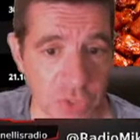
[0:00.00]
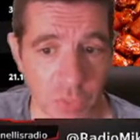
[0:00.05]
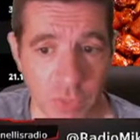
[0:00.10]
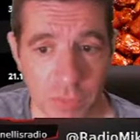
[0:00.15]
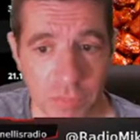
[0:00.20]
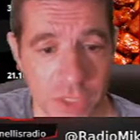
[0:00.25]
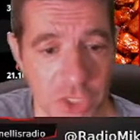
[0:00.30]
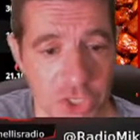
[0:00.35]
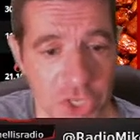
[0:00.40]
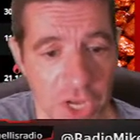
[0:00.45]
would
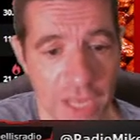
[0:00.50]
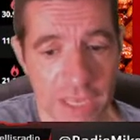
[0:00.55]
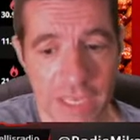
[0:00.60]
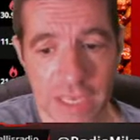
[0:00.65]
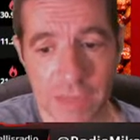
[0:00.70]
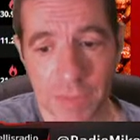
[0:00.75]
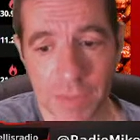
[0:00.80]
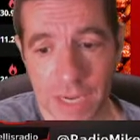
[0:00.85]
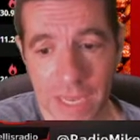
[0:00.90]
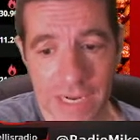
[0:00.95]
be chalky,
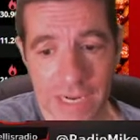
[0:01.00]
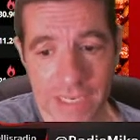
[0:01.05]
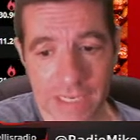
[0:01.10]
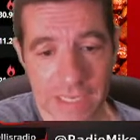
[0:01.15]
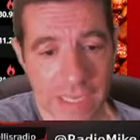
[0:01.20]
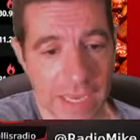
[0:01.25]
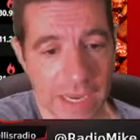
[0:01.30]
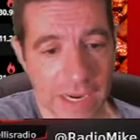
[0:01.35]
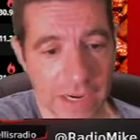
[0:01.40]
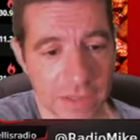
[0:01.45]
but I didn't
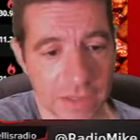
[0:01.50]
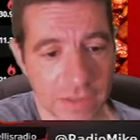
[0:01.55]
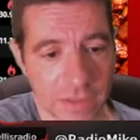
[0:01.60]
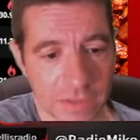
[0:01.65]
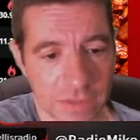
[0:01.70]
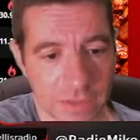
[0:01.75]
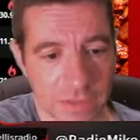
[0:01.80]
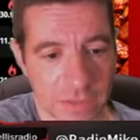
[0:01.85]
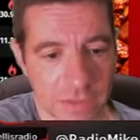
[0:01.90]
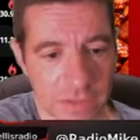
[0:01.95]
care
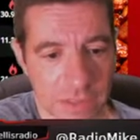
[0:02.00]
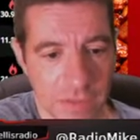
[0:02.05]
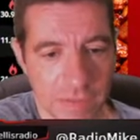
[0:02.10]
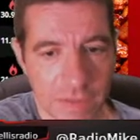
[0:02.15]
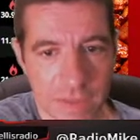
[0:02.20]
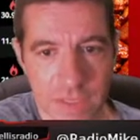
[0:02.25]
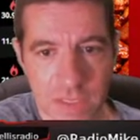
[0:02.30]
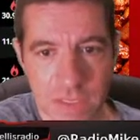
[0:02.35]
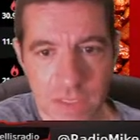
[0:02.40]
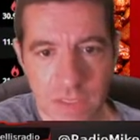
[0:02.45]
in
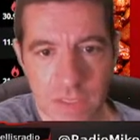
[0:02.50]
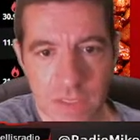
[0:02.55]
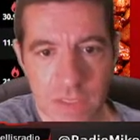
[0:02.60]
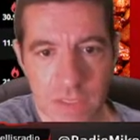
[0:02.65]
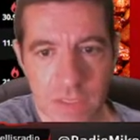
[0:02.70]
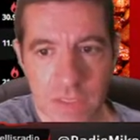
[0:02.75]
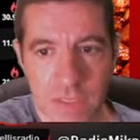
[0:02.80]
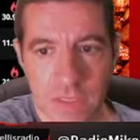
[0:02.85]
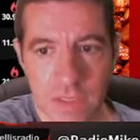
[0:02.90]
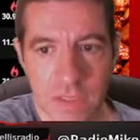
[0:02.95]
this.
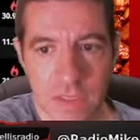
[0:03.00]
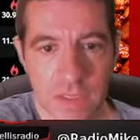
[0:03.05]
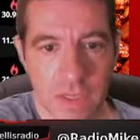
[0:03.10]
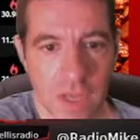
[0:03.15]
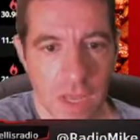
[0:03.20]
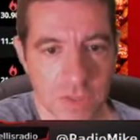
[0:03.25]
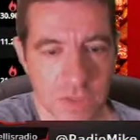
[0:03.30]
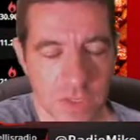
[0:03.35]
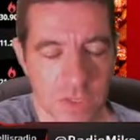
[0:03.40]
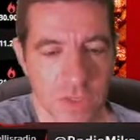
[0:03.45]

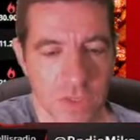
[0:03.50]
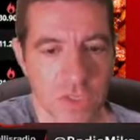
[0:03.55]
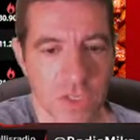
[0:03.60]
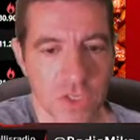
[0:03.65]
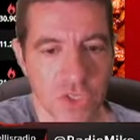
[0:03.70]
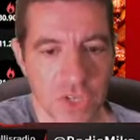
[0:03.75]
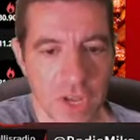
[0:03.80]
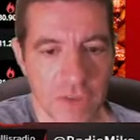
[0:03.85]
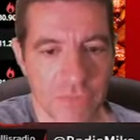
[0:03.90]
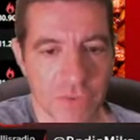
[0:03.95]
Cousins to
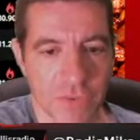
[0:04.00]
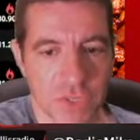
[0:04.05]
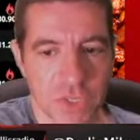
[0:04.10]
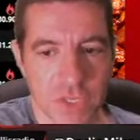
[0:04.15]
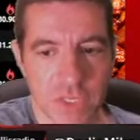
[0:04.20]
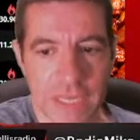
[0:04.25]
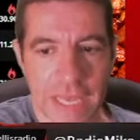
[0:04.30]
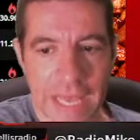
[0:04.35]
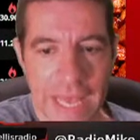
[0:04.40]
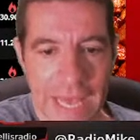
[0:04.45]

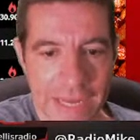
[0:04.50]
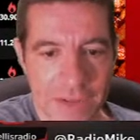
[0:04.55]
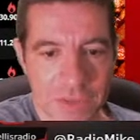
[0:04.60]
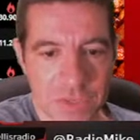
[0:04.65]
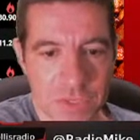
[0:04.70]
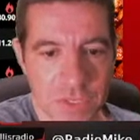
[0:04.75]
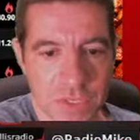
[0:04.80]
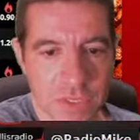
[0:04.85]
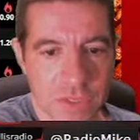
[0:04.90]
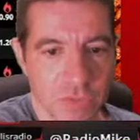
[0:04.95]
Jefferson to
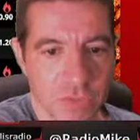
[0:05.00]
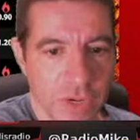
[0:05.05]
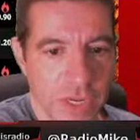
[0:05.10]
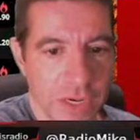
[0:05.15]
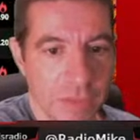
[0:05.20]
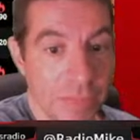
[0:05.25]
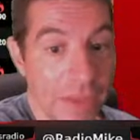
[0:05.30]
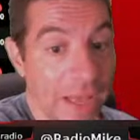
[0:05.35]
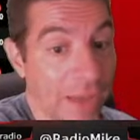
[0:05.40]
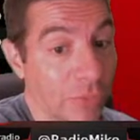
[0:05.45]
Addison, ran
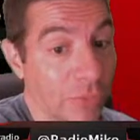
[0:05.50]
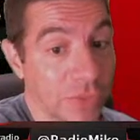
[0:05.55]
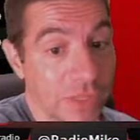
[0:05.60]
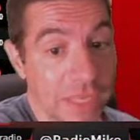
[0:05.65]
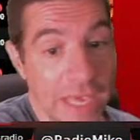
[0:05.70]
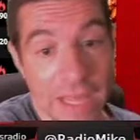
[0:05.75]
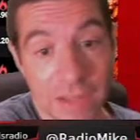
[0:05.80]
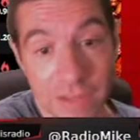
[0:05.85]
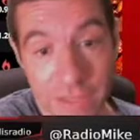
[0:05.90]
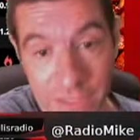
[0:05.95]
it back with
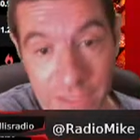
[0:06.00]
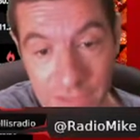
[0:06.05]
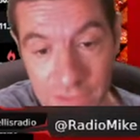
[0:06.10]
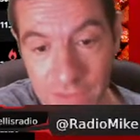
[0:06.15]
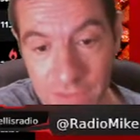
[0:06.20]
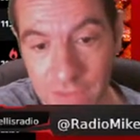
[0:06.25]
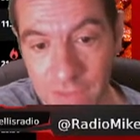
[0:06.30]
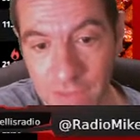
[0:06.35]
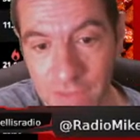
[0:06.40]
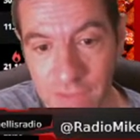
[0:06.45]
Kelly.
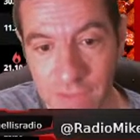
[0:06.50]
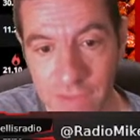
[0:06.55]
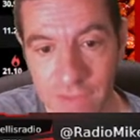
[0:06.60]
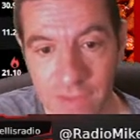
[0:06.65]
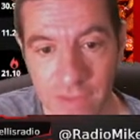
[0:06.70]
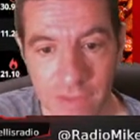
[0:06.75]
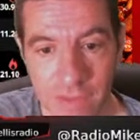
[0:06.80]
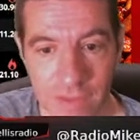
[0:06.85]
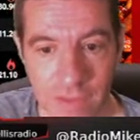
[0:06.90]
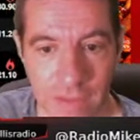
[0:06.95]

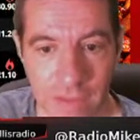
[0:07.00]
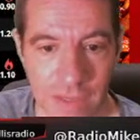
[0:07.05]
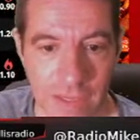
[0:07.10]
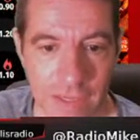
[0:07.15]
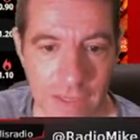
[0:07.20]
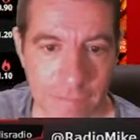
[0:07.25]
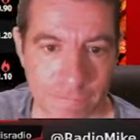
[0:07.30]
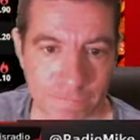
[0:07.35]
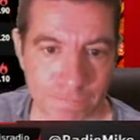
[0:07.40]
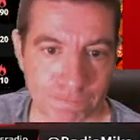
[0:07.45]
Did
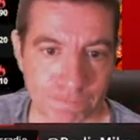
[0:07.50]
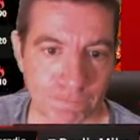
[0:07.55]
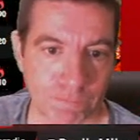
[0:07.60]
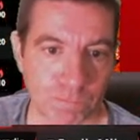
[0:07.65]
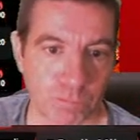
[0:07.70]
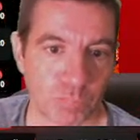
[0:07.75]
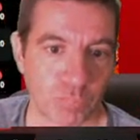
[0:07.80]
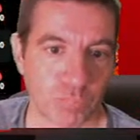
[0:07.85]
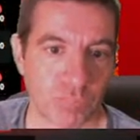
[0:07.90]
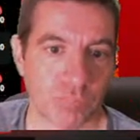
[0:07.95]

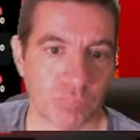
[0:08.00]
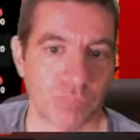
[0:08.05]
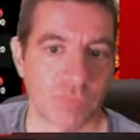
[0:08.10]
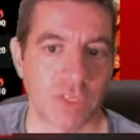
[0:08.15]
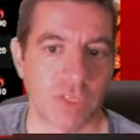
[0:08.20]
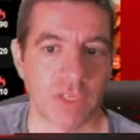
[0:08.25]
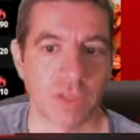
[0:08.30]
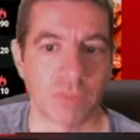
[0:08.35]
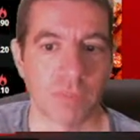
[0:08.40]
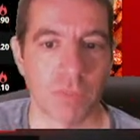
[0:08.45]

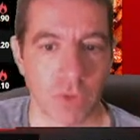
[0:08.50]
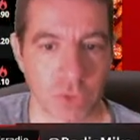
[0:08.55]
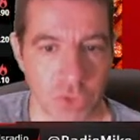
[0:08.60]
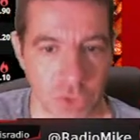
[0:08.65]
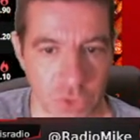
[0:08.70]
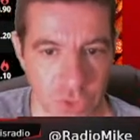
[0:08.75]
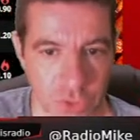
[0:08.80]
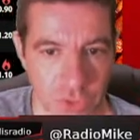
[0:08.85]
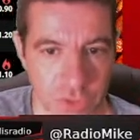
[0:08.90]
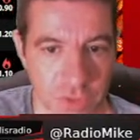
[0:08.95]
a
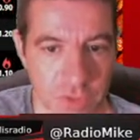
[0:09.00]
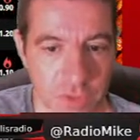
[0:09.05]
Mostert.